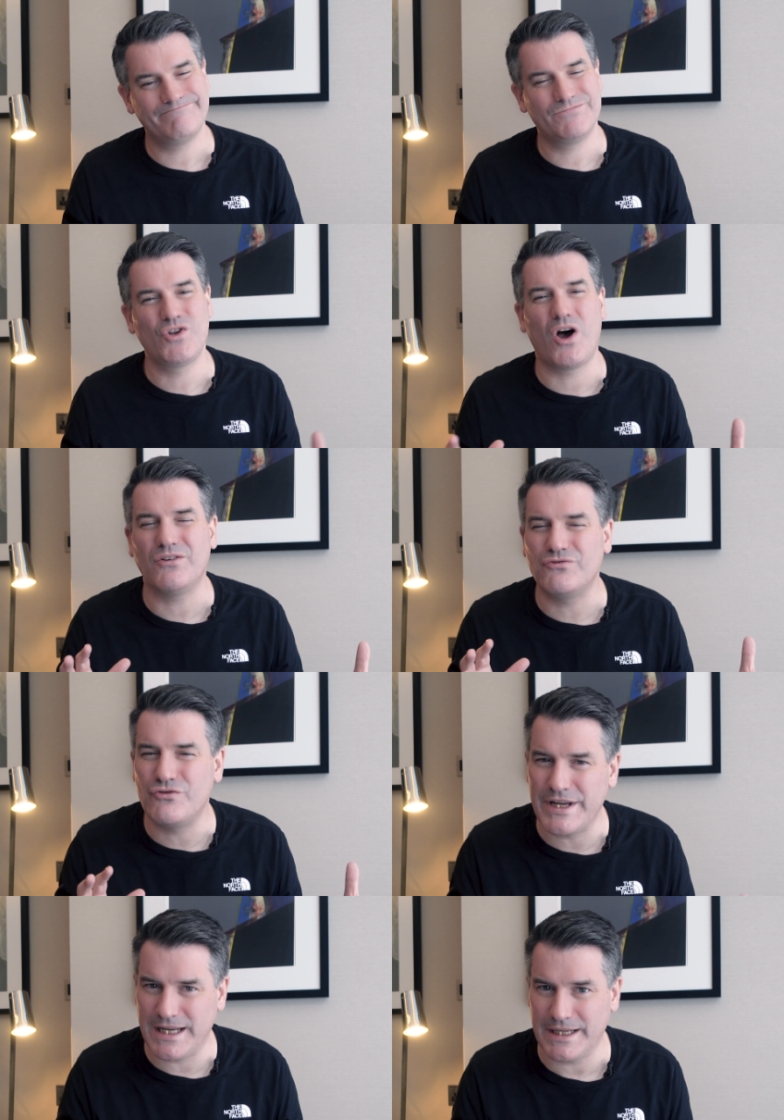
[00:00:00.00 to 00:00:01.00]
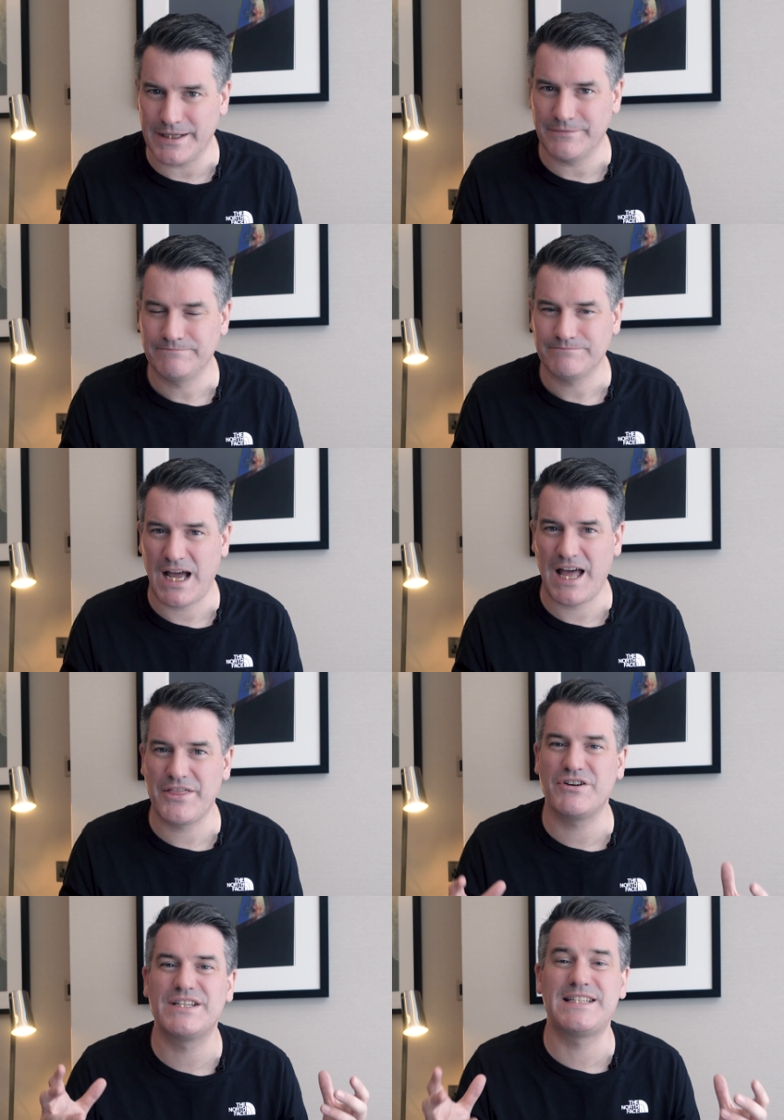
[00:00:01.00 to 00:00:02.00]
not really.
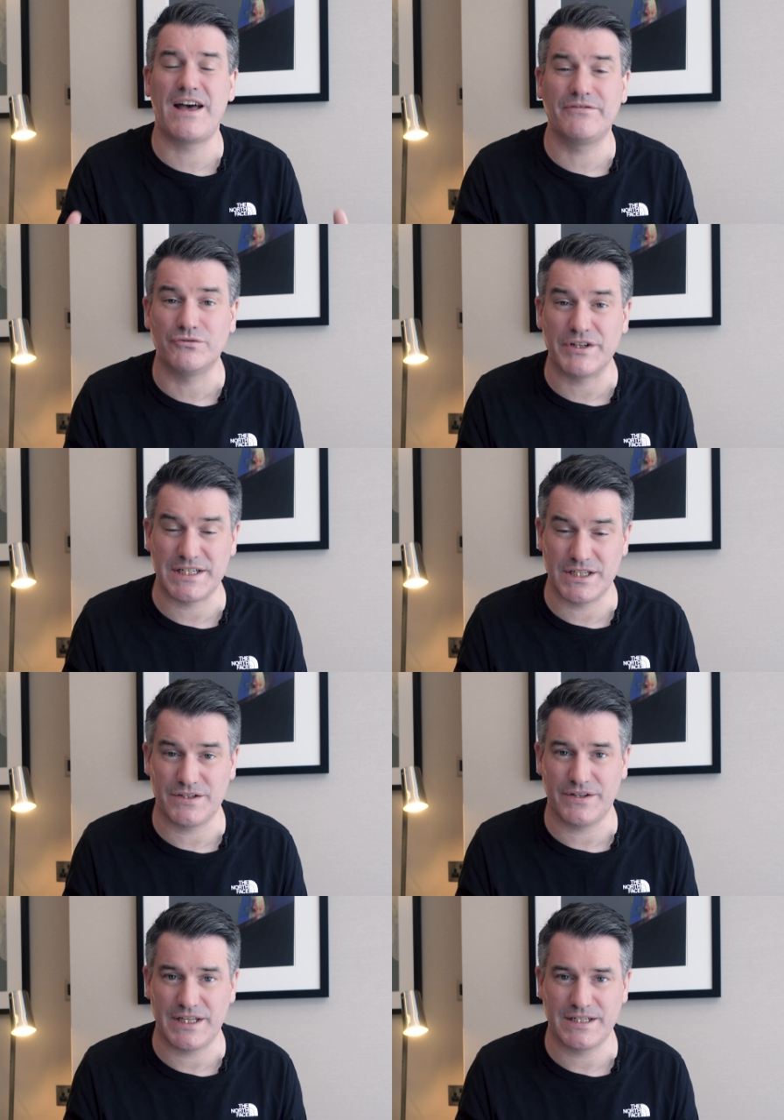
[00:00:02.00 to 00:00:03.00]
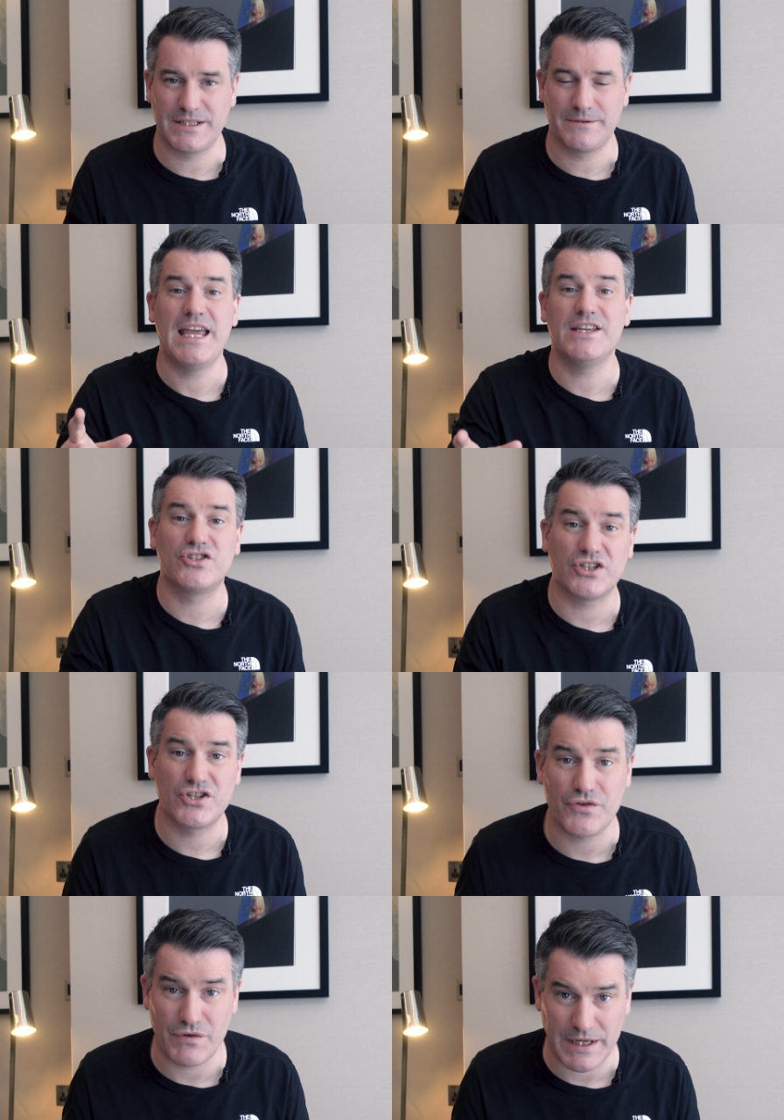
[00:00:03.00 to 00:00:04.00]
And there are several reasons for this. Here's
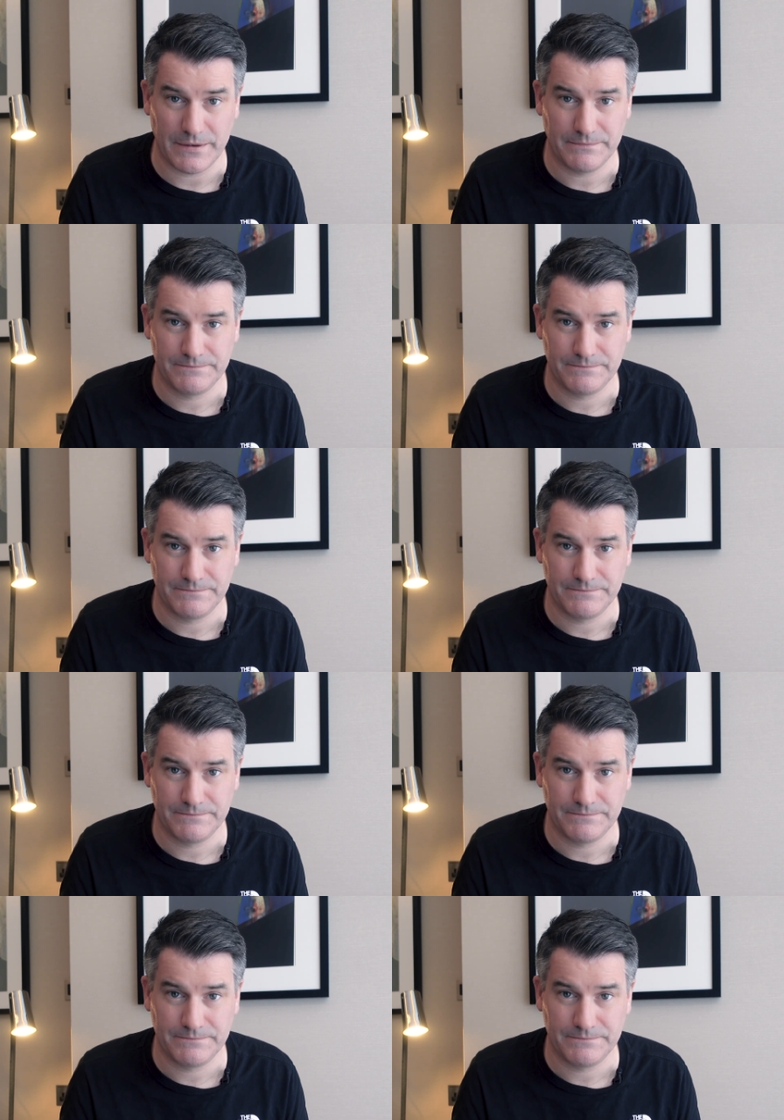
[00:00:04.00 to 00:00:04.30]
just 3.